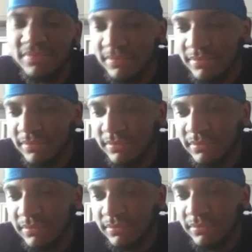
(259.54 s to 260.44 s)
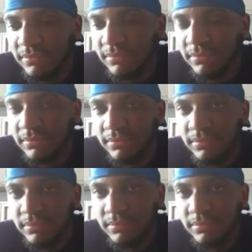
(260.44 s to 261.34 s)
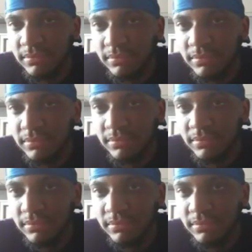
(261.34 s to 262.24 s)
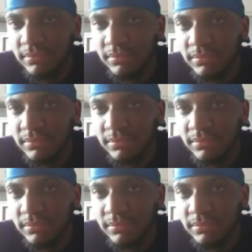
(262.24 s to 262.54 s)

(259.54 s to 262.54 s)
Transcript: Nothing is said.